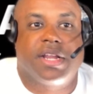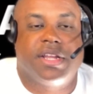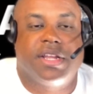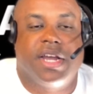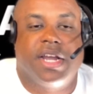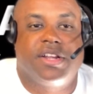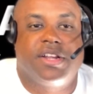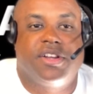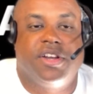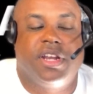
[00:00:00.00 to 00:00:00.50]

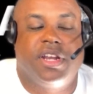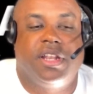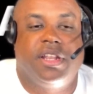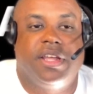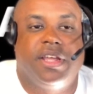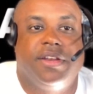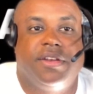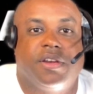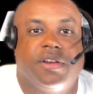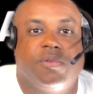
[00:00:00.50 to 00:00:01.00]
a good
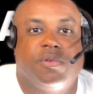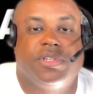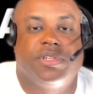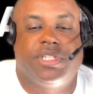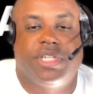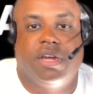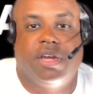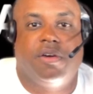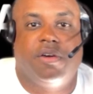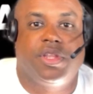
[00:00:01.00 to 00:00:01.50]
lender will
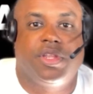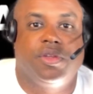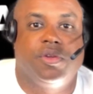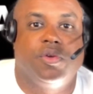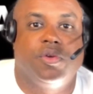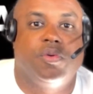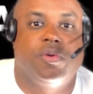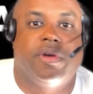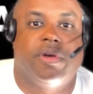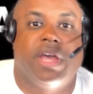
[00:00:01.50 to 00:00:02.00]
tell
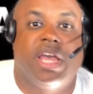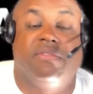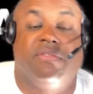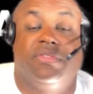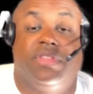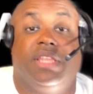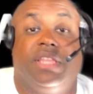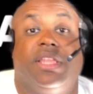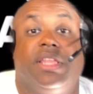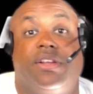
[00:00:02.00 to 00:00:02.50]
you
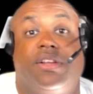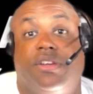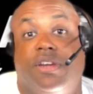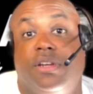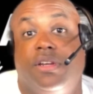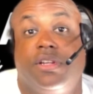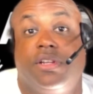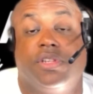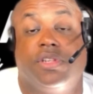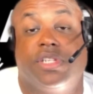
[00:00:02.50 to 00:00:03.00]
everything that could
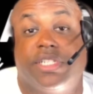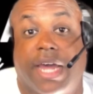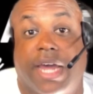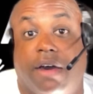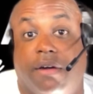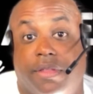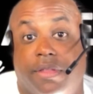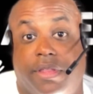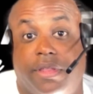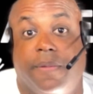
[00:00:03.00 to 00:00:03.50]
go
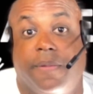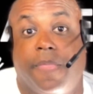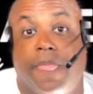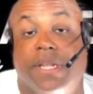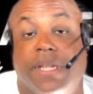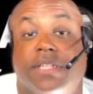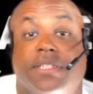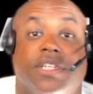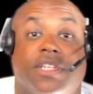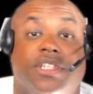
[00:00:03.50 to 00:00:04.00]
south in
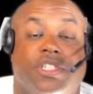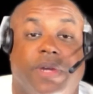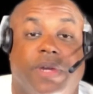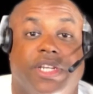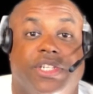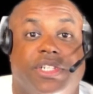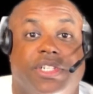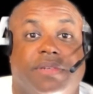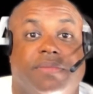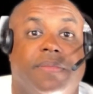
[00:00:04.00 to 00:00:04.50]
the
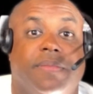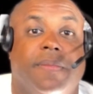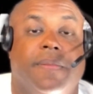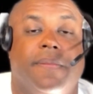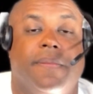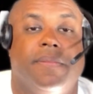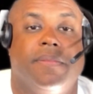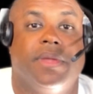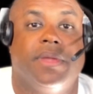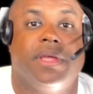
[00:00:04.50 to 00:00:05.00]
situation,
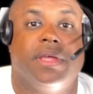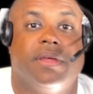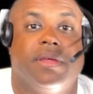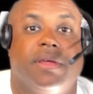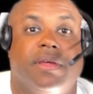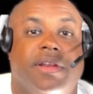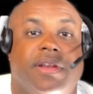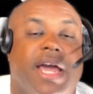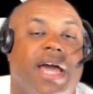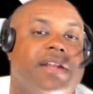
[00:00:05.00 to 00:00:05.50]

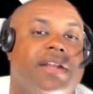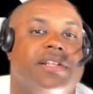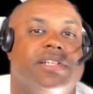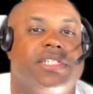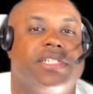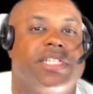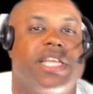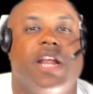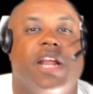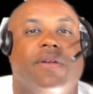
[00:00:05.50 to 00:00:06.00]
not in a
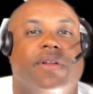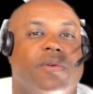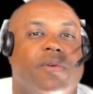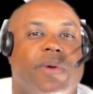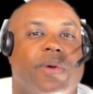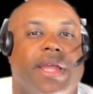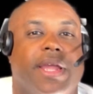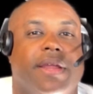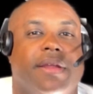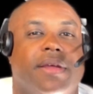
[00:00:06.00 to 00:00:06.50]
scary
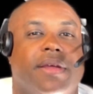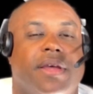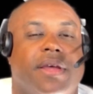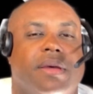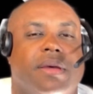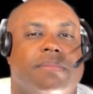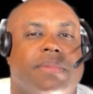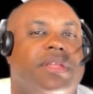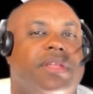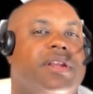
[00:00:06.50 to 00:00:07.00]
way,
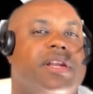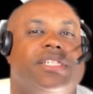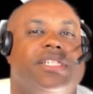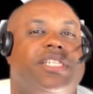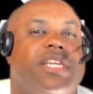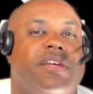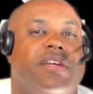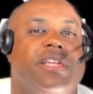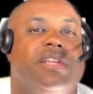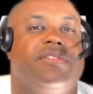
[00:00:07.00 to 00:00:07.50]
but they're going to
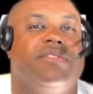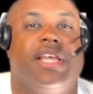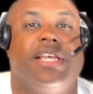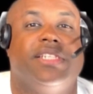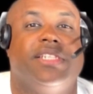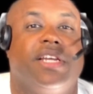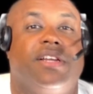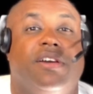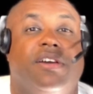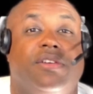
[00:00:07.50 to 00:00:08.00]
tell you things
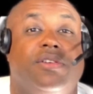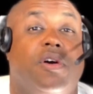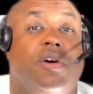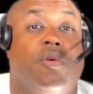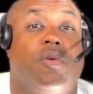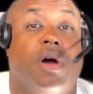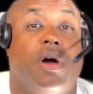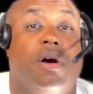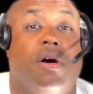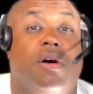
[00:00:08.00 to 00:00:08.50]
that could go
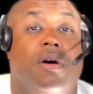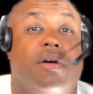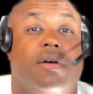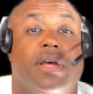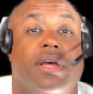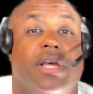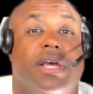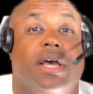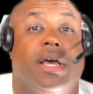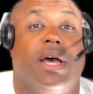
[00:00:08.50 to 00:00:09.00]
wrong,
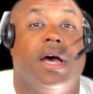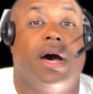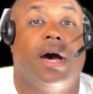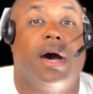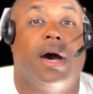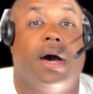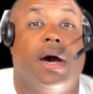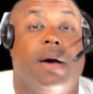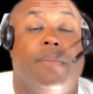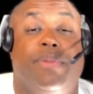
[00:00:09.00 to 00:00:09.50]

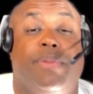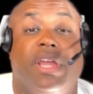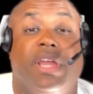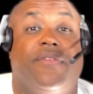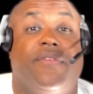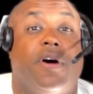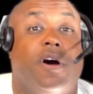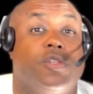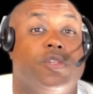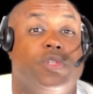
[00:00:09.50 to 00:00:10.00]

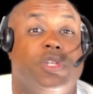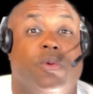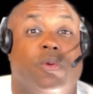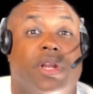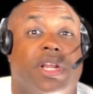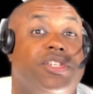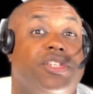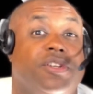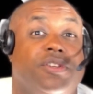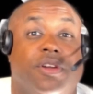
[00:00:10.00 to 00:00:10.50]
pitfalls that you run
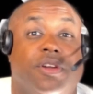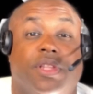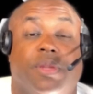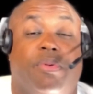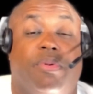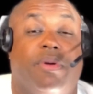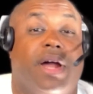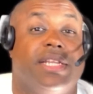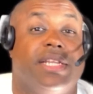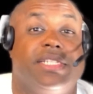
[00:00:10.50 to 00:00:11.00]
into during the
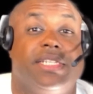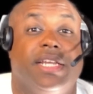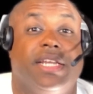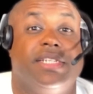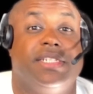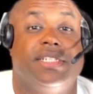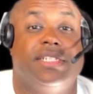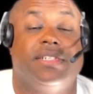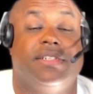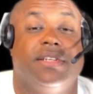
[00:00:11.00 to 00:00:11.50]

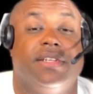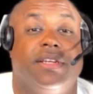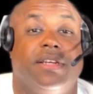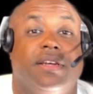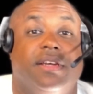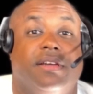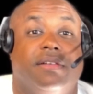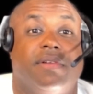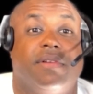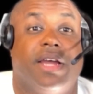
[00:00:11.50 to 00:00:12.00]
process,
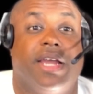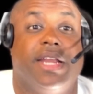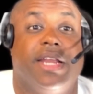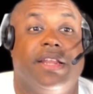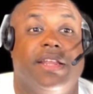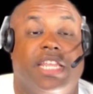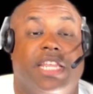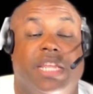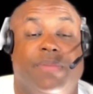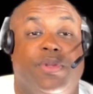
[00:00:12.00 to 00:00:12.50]
right,
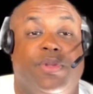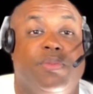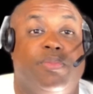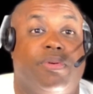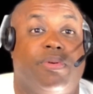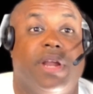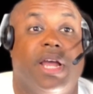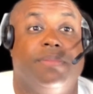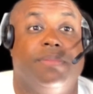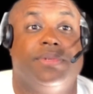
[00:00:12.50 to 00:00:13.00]
and keep you
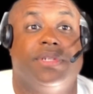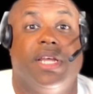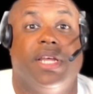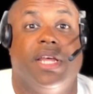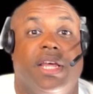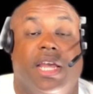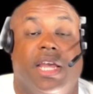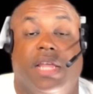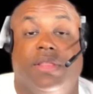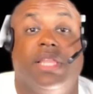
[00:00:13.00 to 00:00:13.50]
prepped.
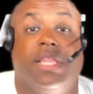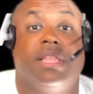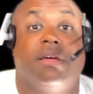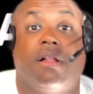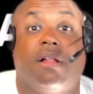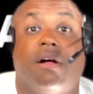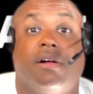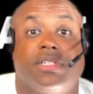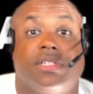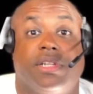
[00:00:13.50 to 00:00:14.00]
And then they'll
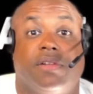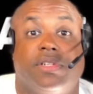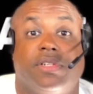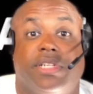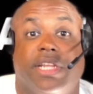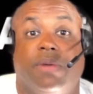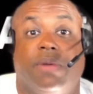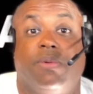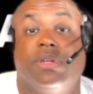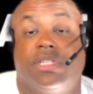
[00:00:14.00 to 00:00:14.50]
also
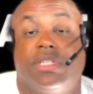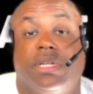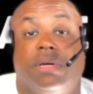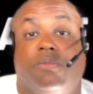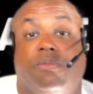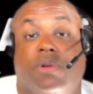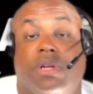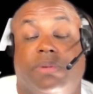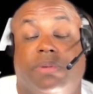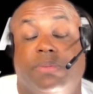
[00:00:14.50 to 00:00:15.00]
say what
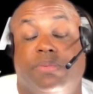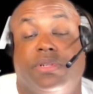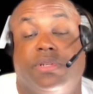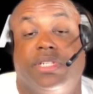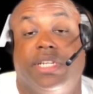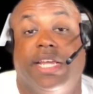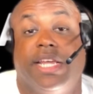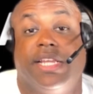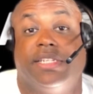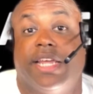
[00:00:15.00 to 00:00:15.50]
people
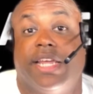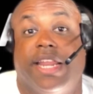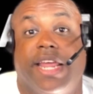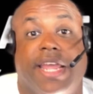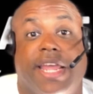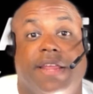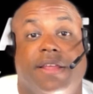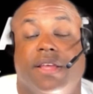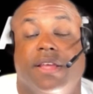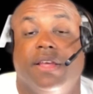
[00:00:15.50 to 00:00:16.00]
say is that,
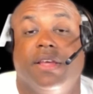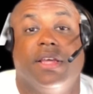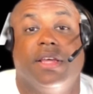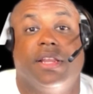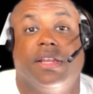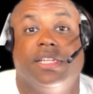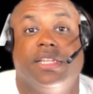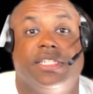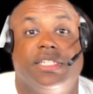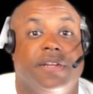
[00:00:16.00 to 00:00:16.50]
hey,
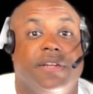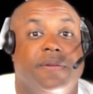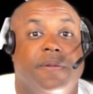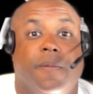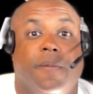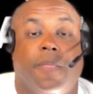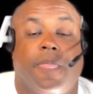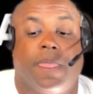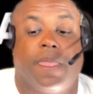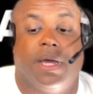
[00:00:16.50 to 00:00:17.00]
listen,
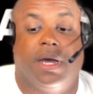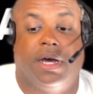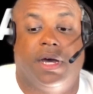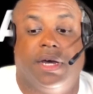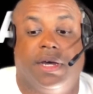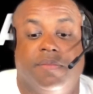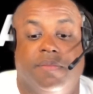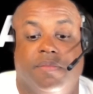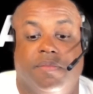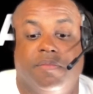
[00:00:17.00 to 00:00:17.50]

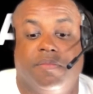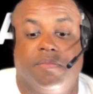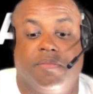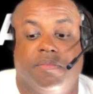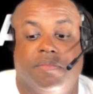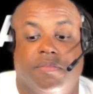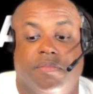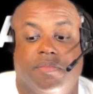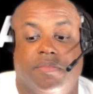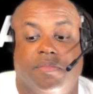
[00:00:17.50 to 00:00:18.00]
uh,
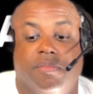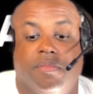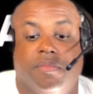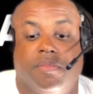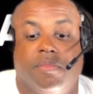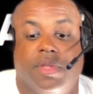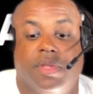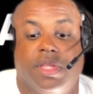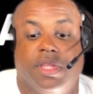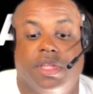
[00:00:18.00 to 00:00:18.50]

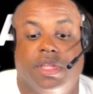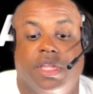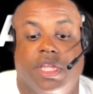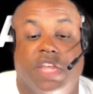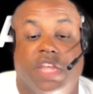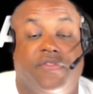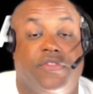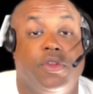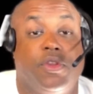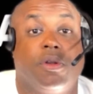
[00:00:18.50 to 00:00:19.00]

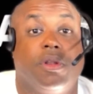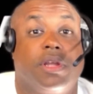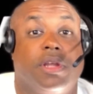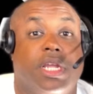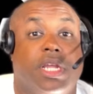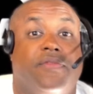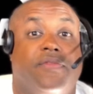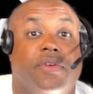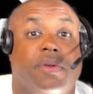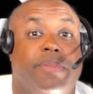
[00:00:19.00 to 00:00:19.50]
if you're
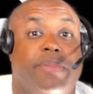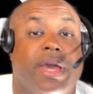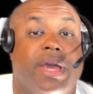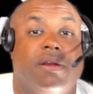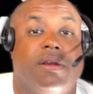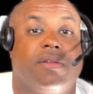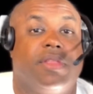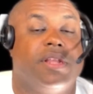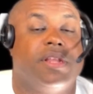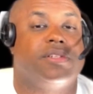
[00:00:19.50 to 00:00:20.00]
looking for
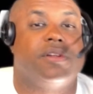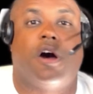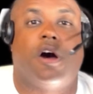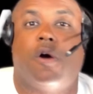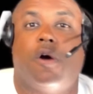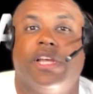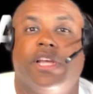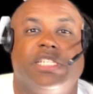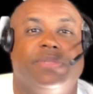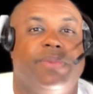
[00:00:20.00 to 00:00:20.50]
better, there's
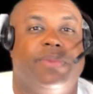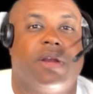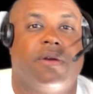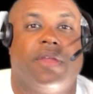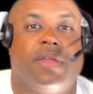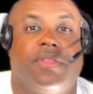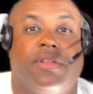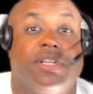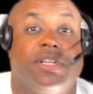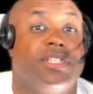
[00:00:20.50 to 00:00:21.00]
always better out
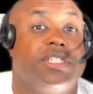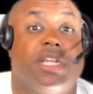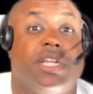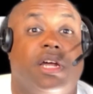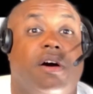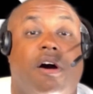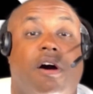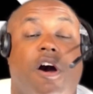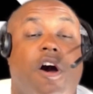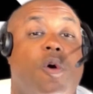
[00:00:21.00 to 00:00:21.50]
there. There's
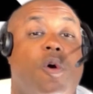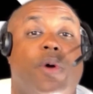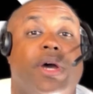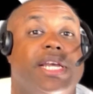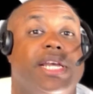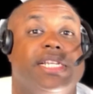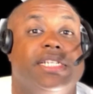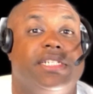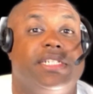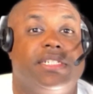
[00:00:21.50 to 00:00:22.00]

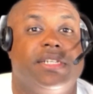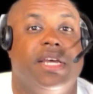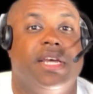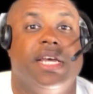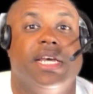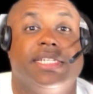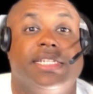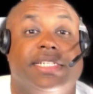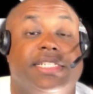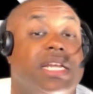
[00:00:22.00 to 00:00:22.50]
always
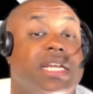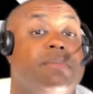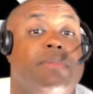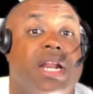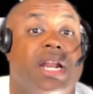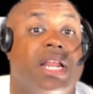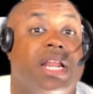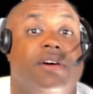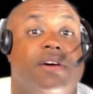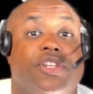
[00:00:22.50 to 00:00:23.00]

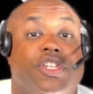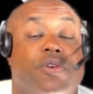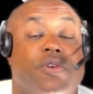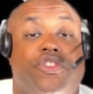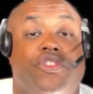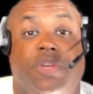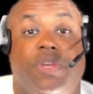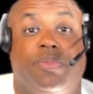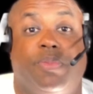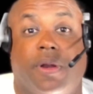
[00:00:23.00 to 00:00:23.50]
somebody that'll do it
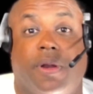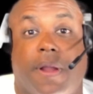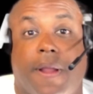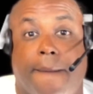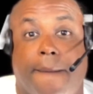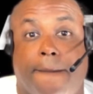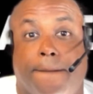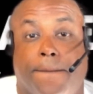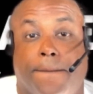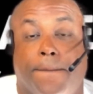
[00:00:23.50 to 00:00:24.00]
cheaper,
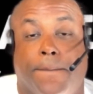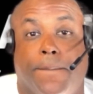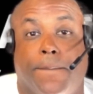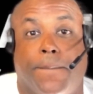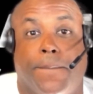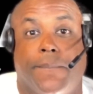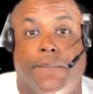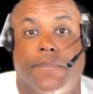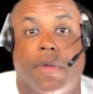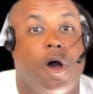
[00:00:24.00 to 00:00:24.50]

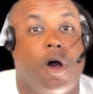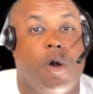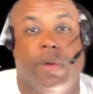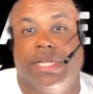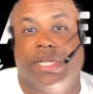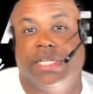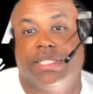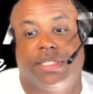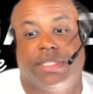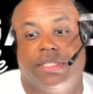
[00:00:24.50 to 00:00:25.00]

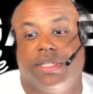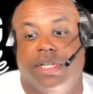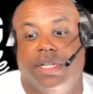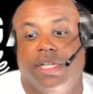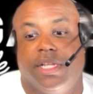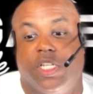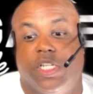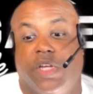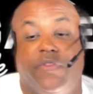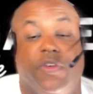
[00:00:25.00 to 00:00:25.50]
always.
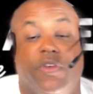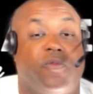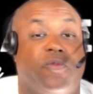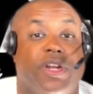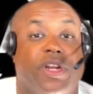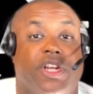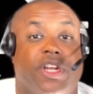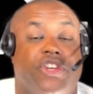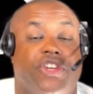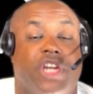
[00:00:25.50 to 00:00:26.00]
So feel
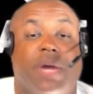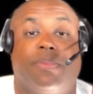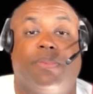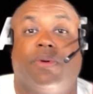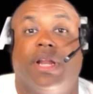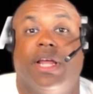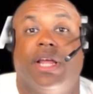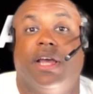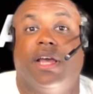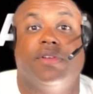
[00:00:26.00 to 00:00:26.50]
free to shop
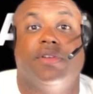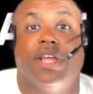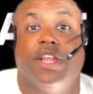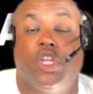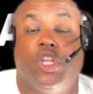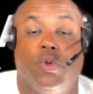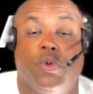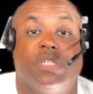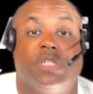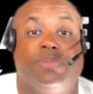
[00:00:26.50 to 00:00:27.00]
around and
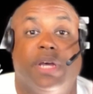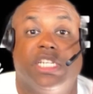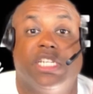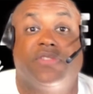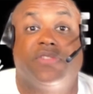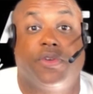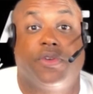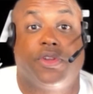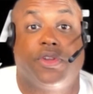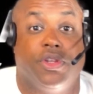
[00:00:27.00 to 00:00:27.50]
do what's best
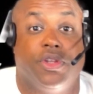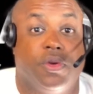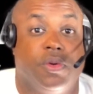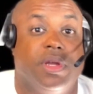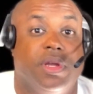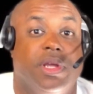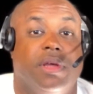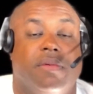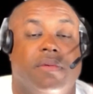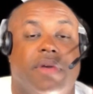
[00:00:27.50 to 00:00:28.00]
for you
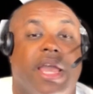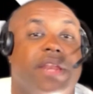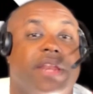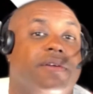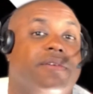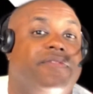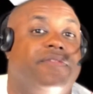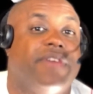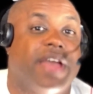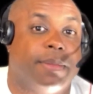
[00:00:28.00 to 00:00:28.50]
and your
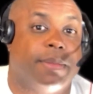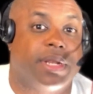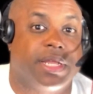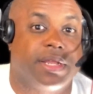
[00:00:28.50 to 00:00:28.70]
family,